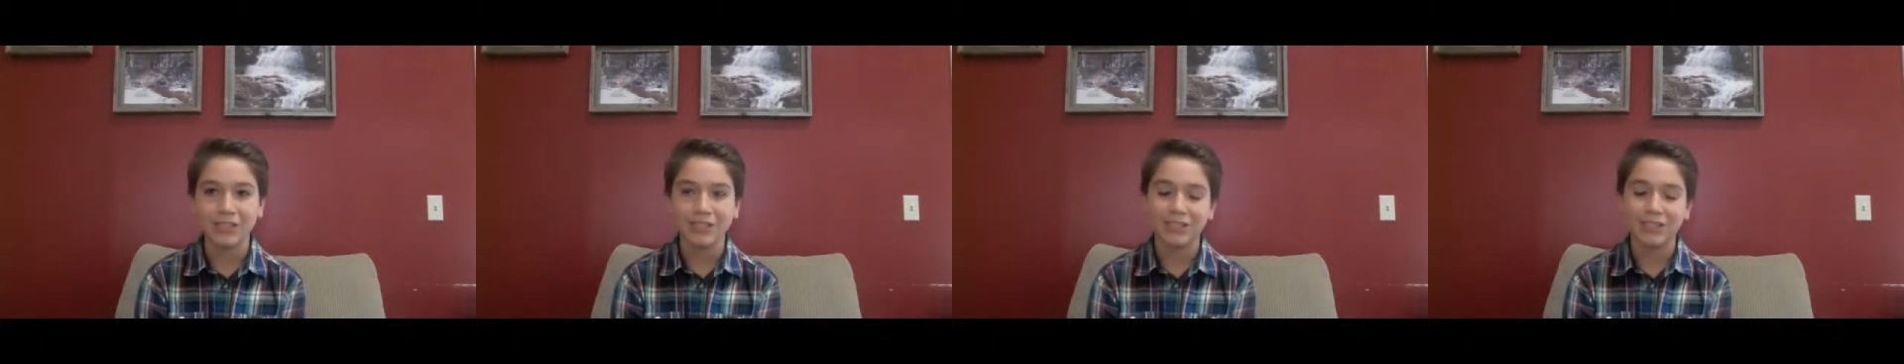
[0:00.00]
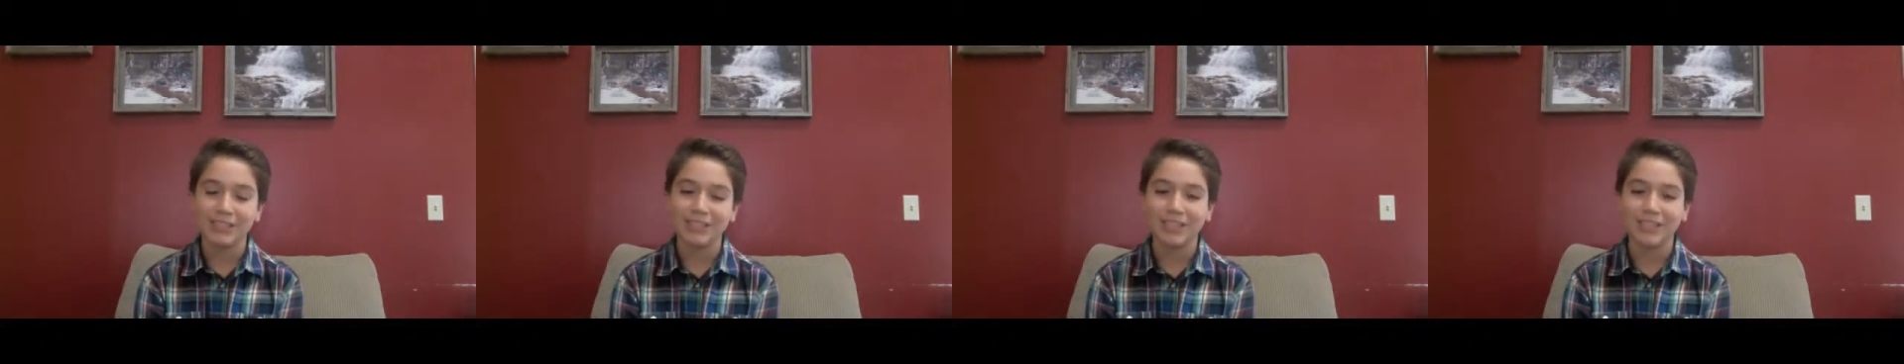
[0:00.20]

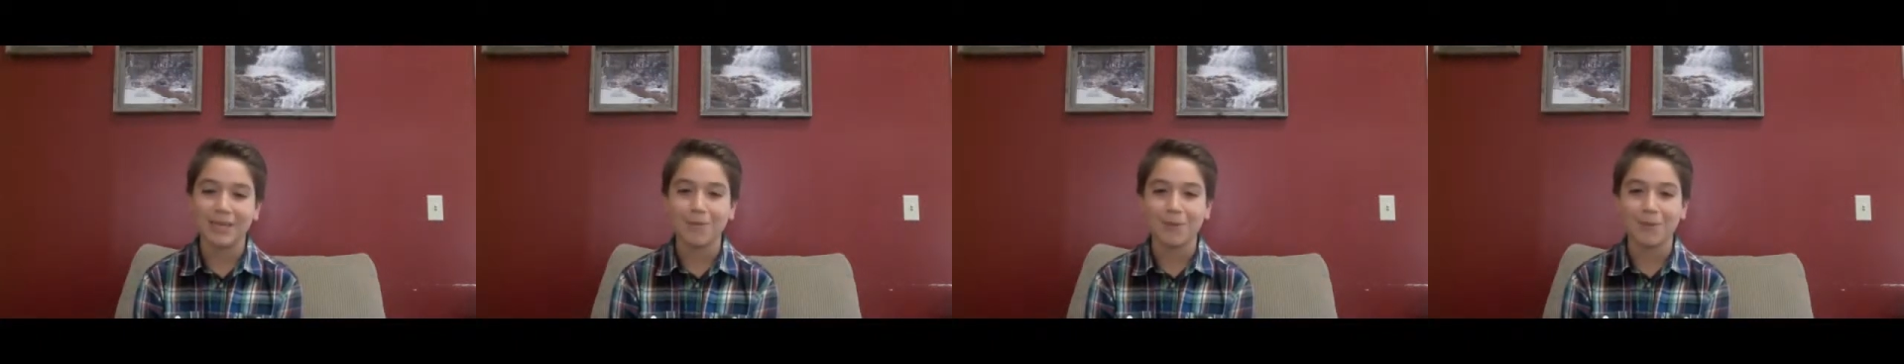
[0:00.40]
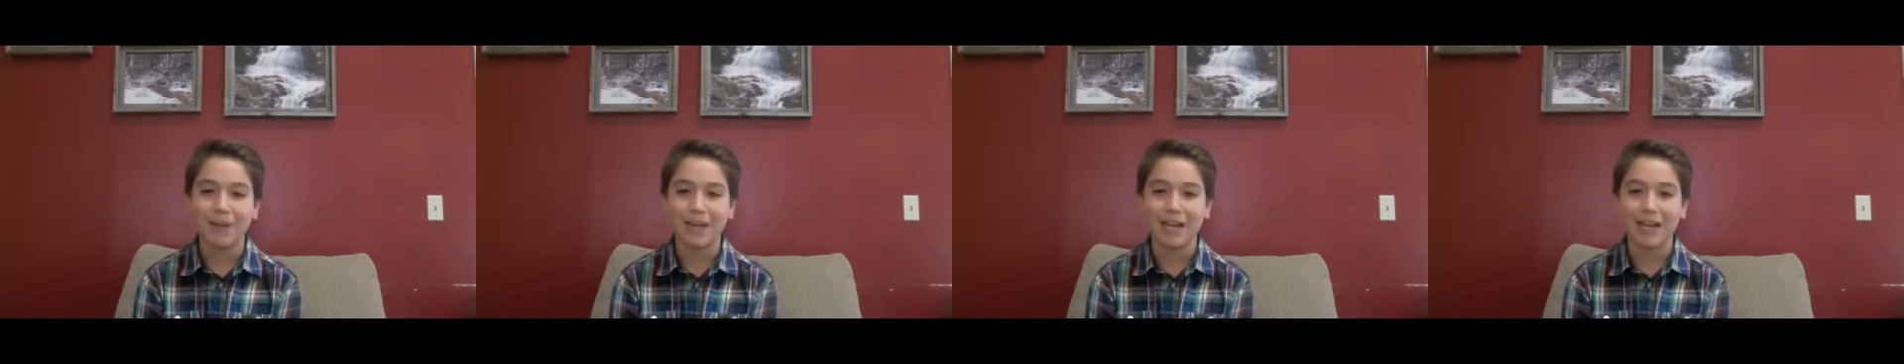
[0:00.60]
the same
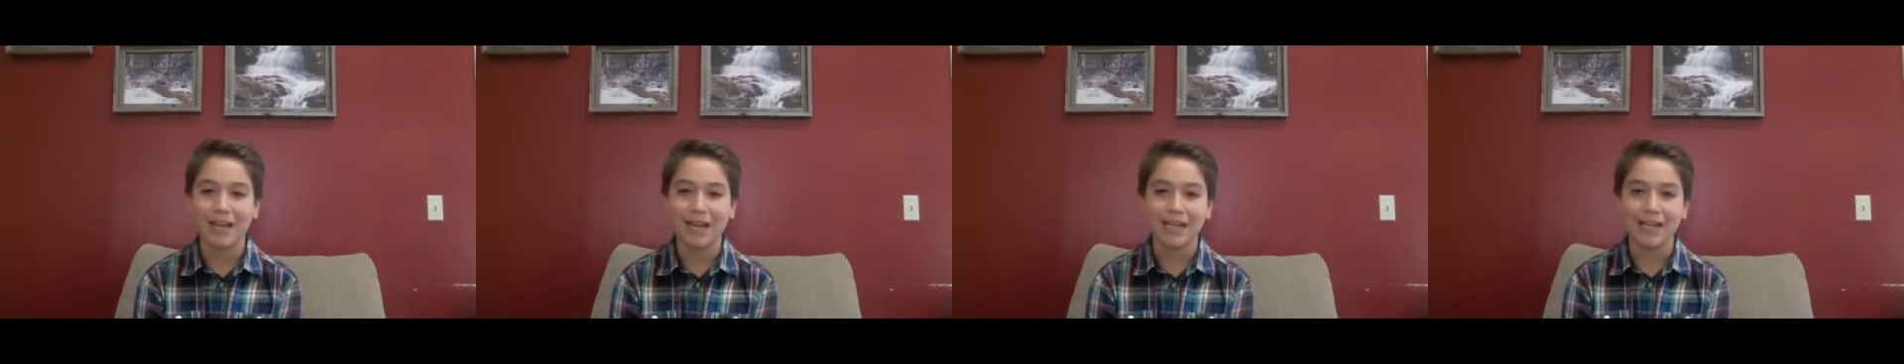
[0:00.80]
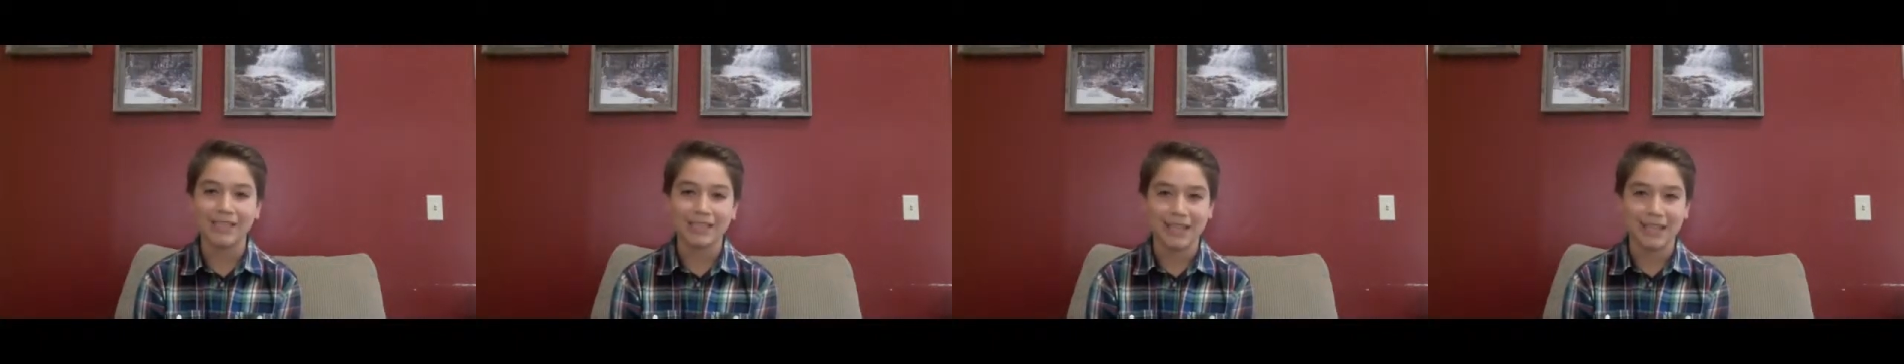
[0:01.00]
way
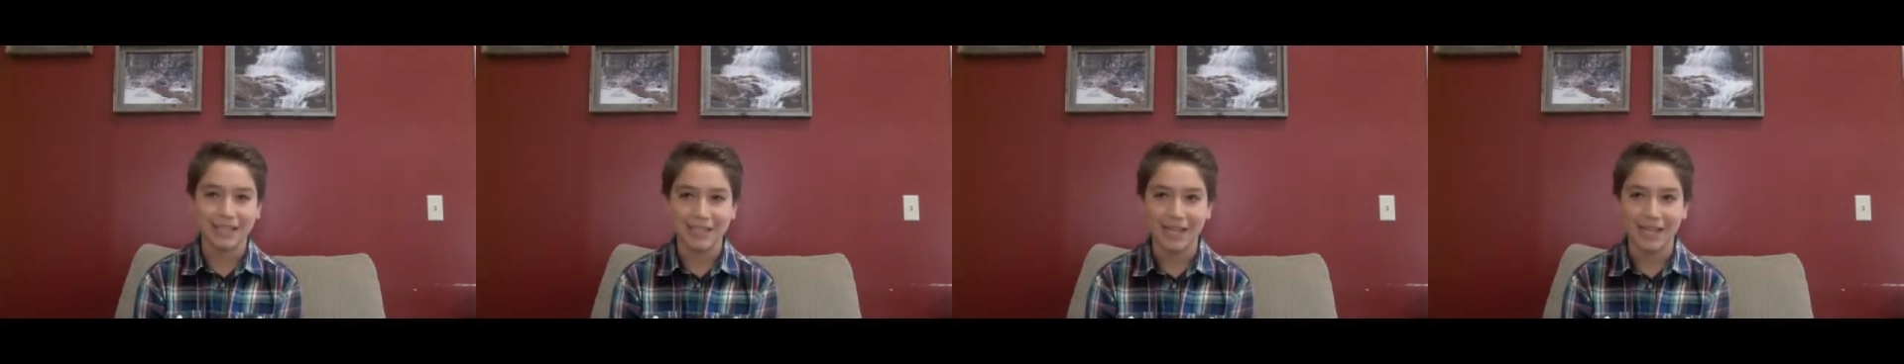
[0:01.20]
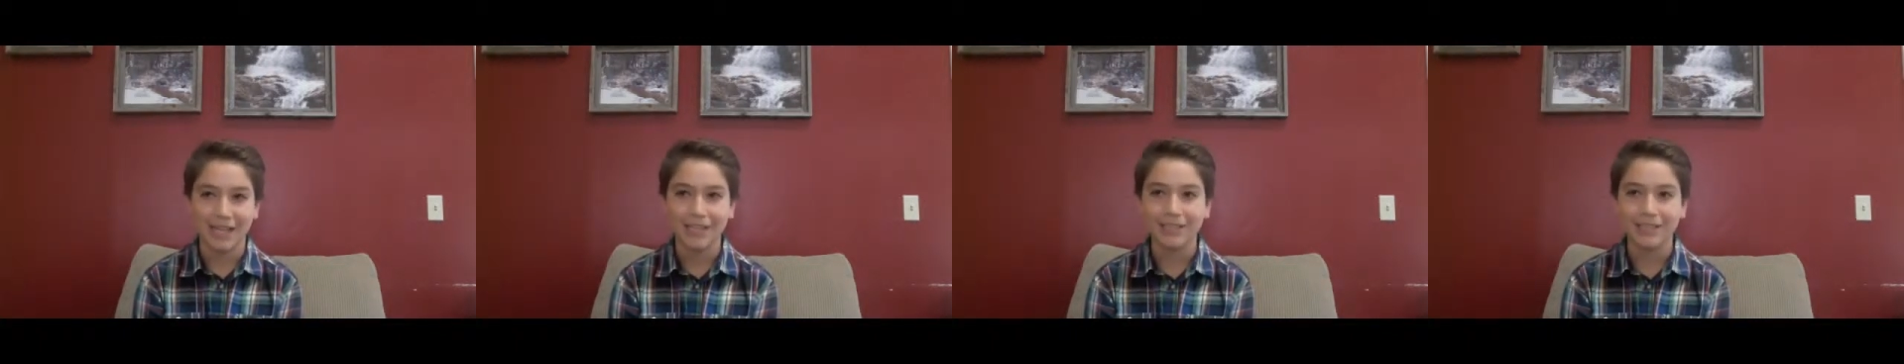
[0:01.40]
as I
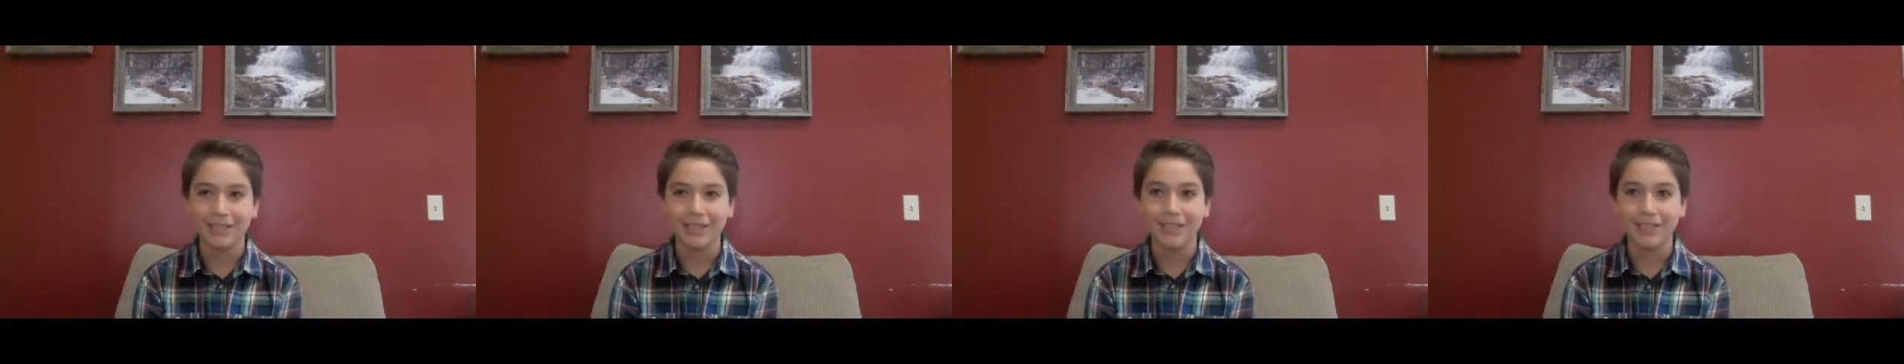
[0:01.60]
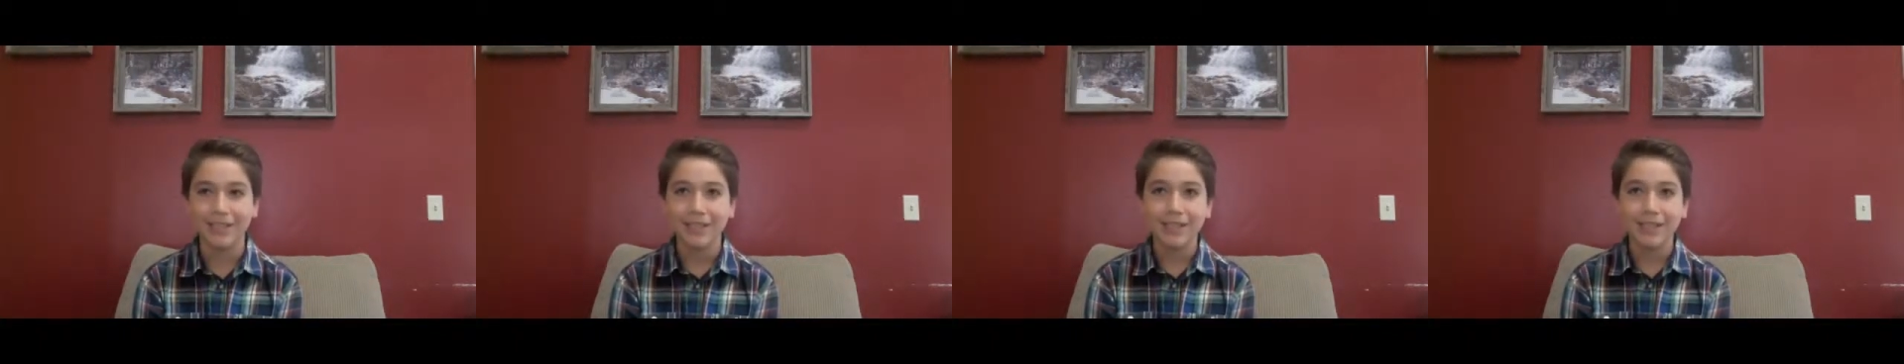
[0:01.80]
dance.